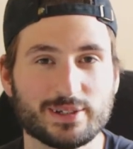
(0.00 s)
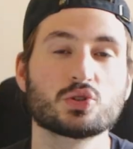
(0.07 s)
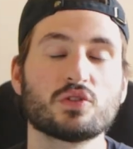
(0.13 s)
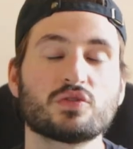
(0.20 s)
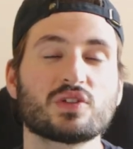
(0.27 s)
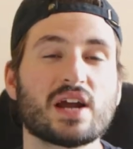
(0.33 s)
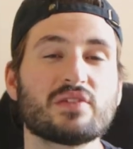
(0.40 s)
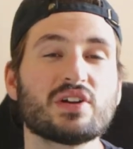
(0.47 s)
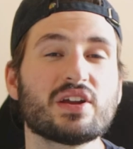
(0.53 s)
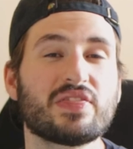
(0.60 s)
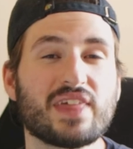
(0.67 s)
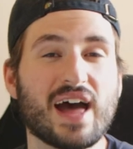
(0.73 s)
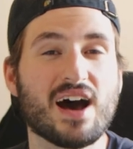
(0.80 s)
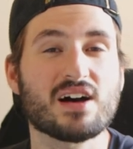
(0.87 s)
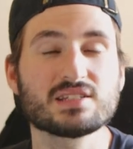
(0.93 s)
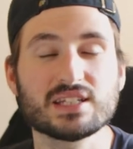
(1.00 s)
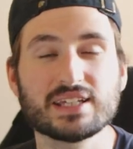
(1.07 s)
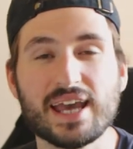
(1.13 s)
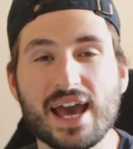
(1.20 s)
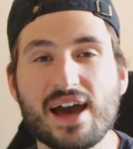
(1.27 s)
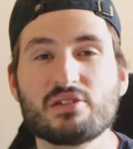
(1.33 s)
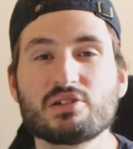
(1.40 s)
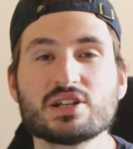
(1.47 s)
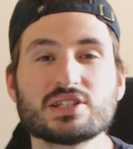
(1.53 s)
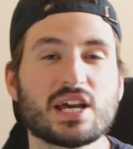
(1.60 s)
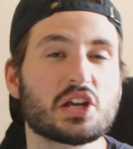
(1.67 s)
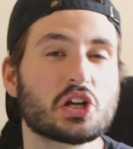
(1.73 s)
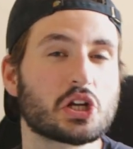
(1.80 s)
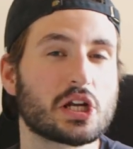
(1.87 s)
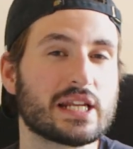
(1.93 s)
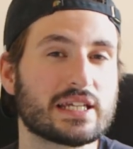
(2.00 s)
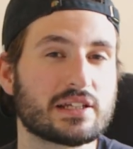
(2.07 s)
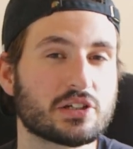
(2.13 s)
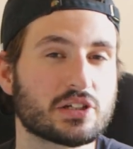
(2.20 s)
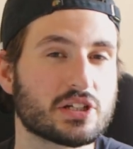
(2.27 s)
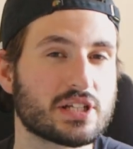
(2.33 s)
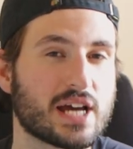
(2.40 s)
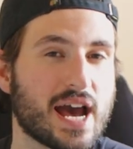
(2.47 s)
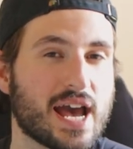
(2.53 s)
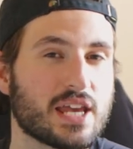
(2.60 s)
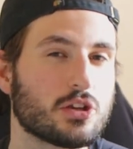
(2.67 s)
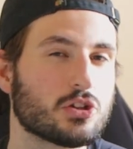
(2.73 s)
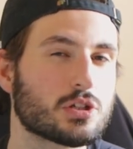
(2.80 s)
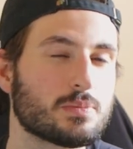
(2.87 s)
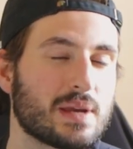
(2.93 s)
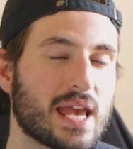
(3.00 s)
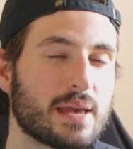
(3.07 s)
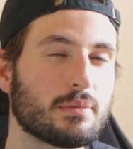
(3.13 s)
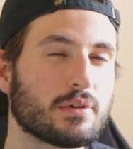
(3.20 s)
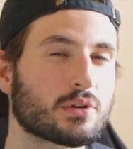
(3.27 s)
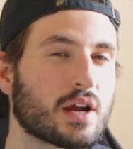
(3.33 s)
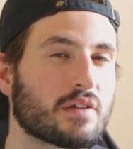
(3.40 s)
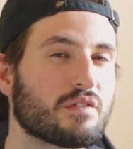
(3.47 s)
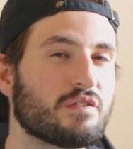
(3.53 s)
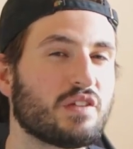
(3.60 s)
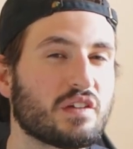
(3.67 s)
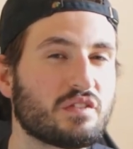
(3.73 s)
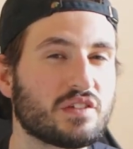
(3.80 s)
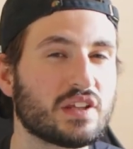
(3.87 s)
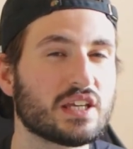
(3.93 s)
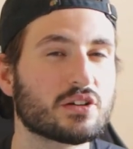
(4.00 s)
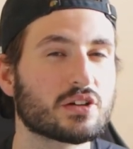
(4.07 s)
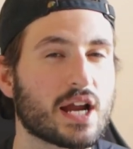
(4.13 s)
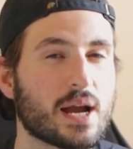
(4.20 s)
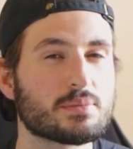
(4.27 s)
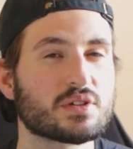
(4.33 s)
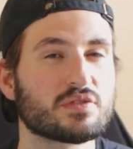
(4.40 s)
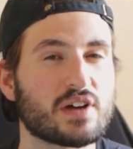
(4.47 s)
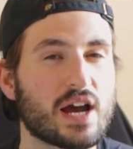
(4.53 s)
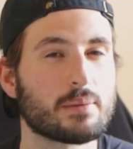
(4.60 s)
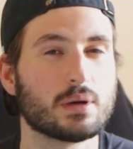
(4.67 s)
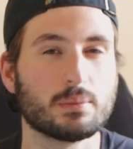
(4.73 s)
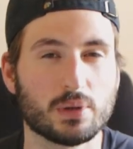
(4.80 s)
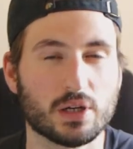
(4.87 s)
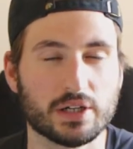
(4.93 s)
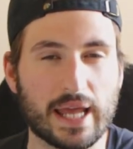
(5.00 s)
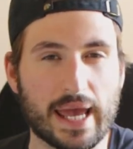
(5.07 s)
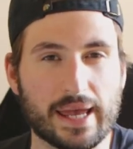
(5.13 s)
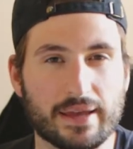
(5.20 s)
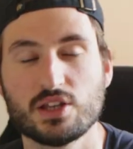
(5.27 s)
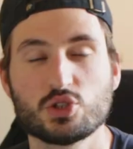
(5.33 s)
So for every 1,000 calories that you're eating in your diet, you should be aiming around 15 grams of fiber per day.